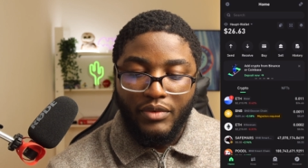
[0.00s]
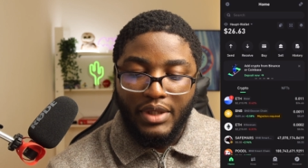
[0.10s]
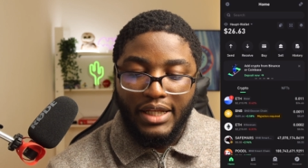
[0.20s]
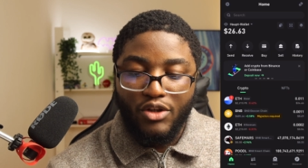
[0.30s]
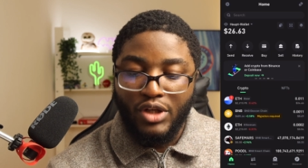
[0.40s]

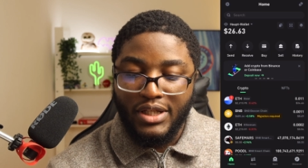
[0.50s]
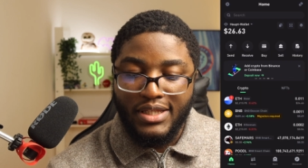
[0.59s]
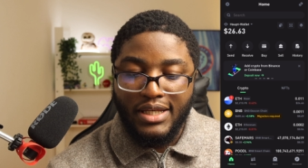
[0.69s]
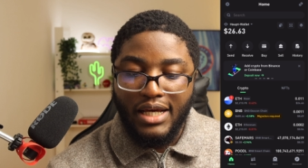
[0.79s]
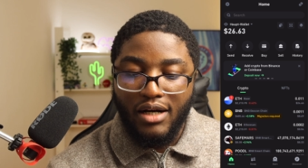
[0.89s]
And you can
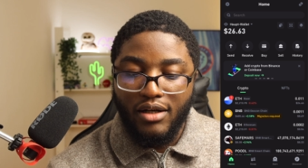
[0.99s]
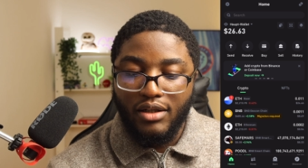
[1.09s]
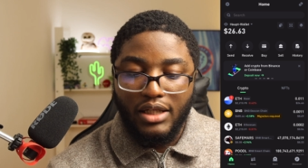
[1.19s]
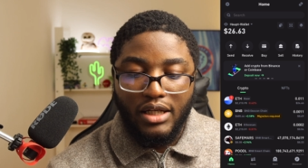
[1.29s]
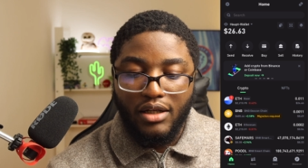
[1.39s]
see
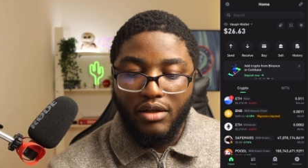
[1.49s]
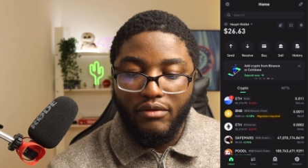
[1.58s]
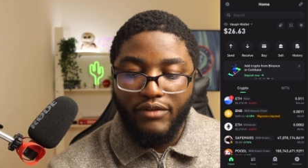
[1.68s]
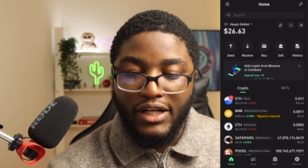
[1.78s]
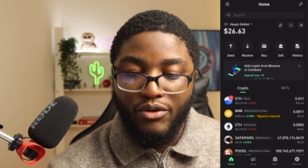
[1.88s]

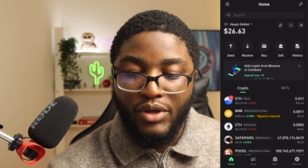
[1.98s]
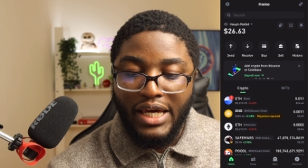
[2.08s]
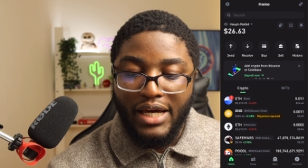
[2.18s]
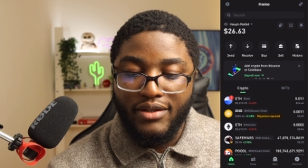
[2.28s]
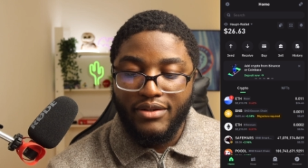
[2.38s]
our value
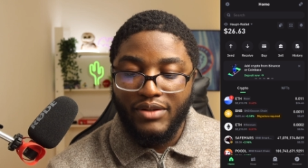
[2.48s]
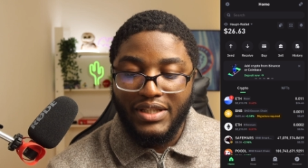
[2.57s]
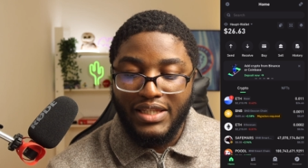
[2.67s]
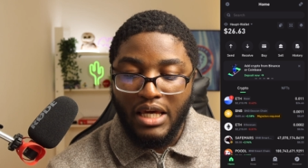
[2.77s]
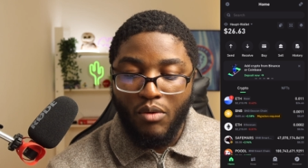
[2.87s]
here is still the
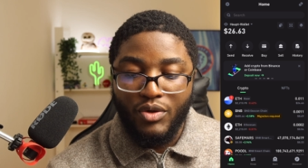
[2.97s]
same.